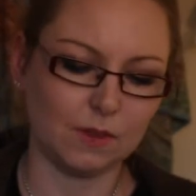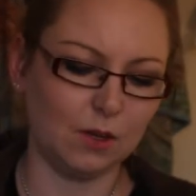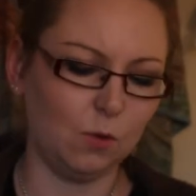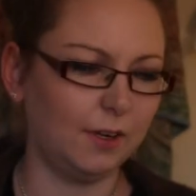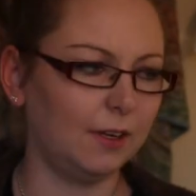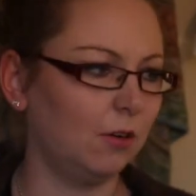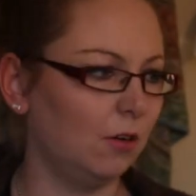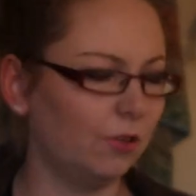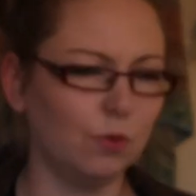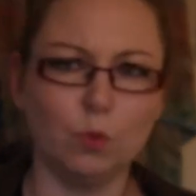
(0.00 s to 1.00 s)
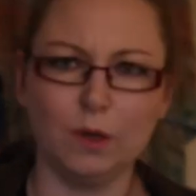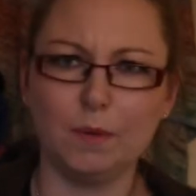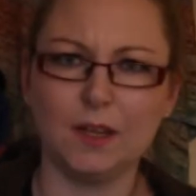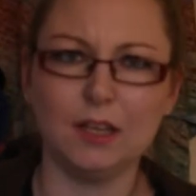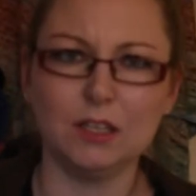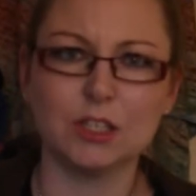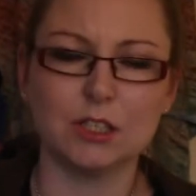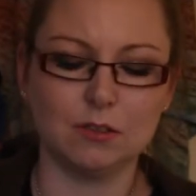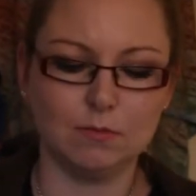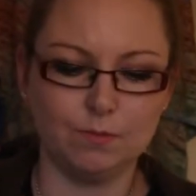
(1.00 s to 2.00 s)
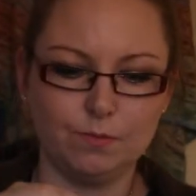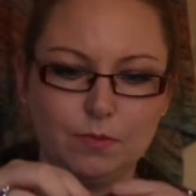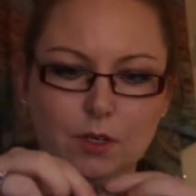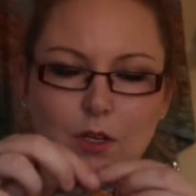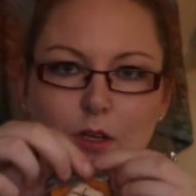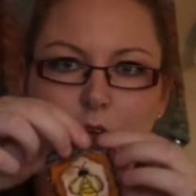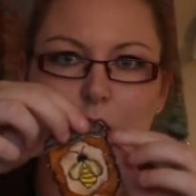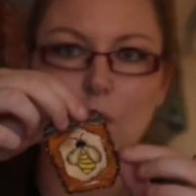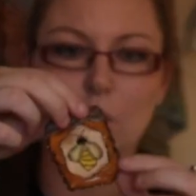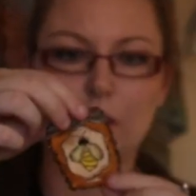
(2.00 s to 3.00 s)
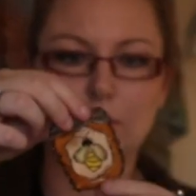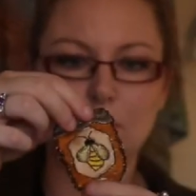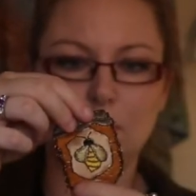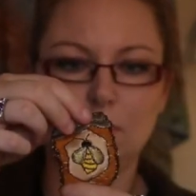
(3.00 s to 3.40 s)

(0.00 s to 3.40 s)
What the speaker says: what's it called, whip stitch around